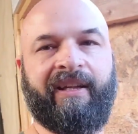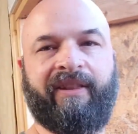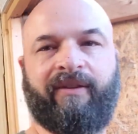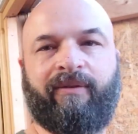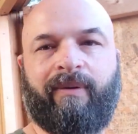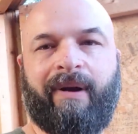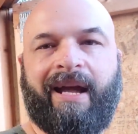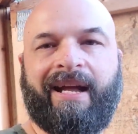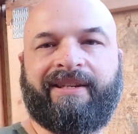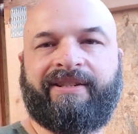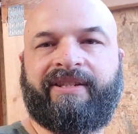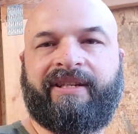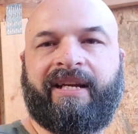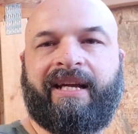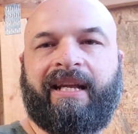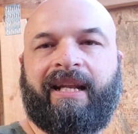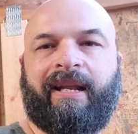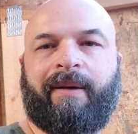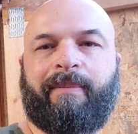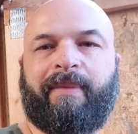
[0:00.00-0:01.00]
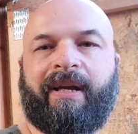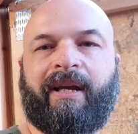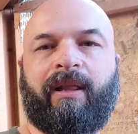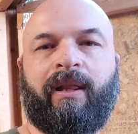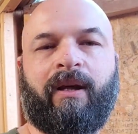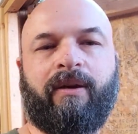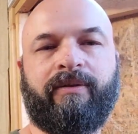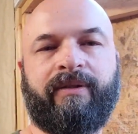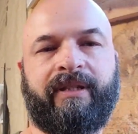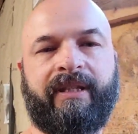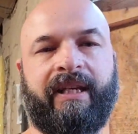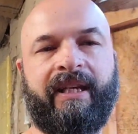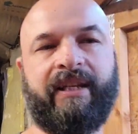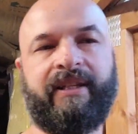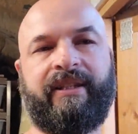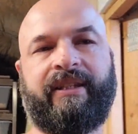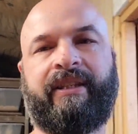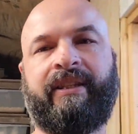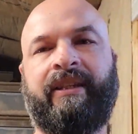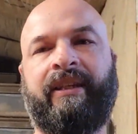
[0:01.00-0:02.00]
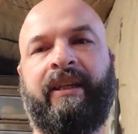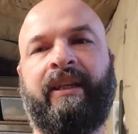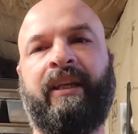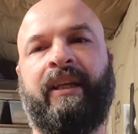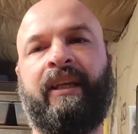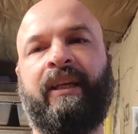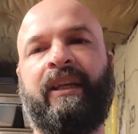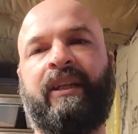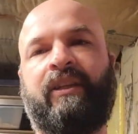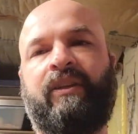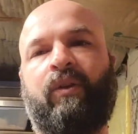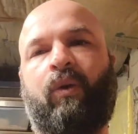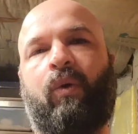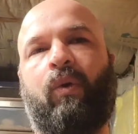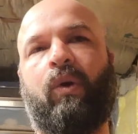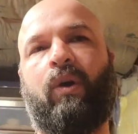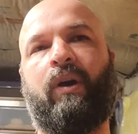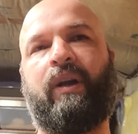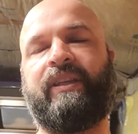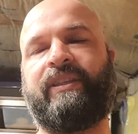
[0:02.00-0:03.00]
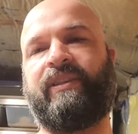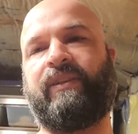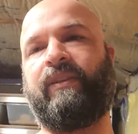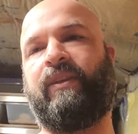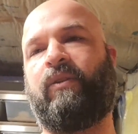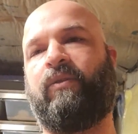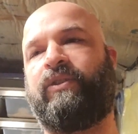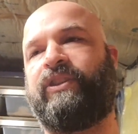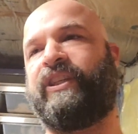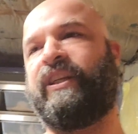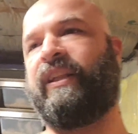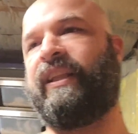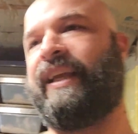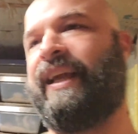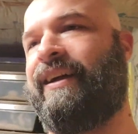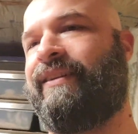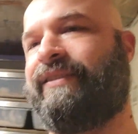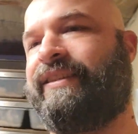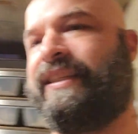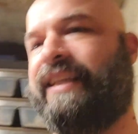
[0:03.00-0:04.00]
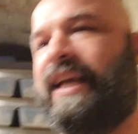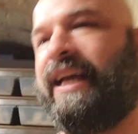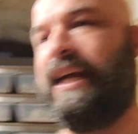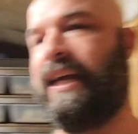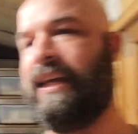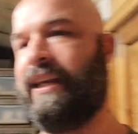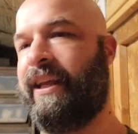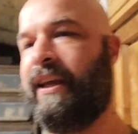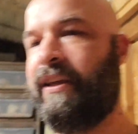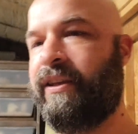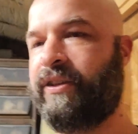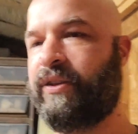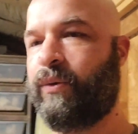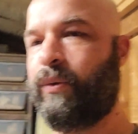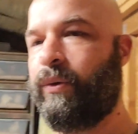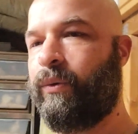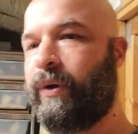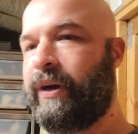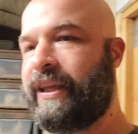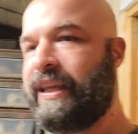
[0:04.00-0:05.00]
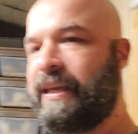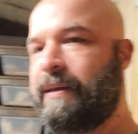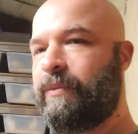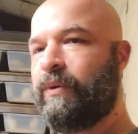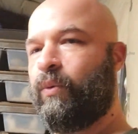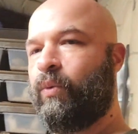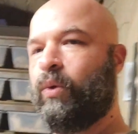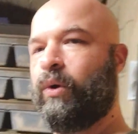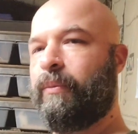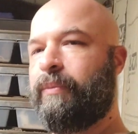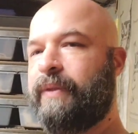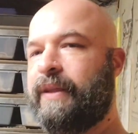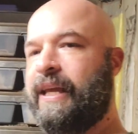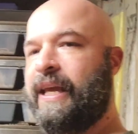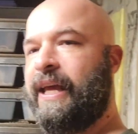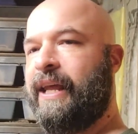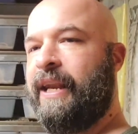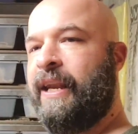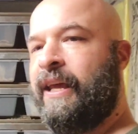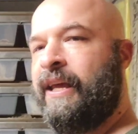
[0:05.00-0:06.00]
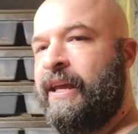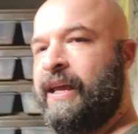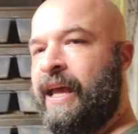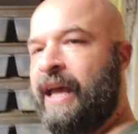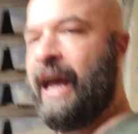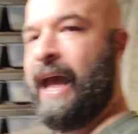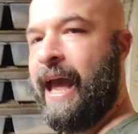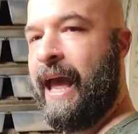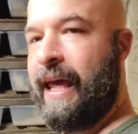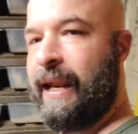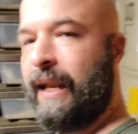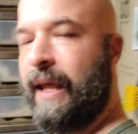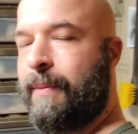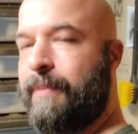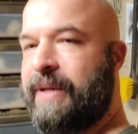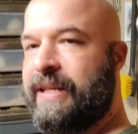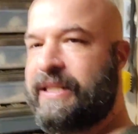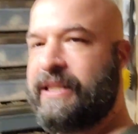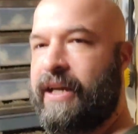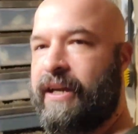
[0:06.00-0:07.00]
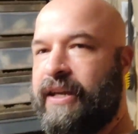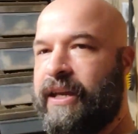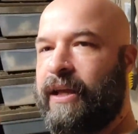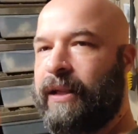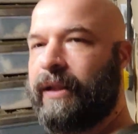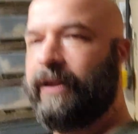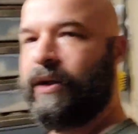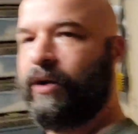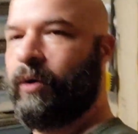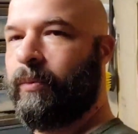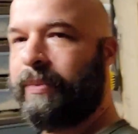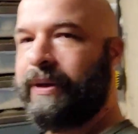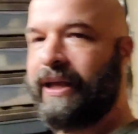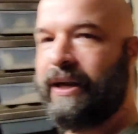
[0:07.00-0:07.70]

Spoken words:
in the rat shed. Let me close this door. It's a little chilly outside, so we want to keep the warmth in. And let me tell you a little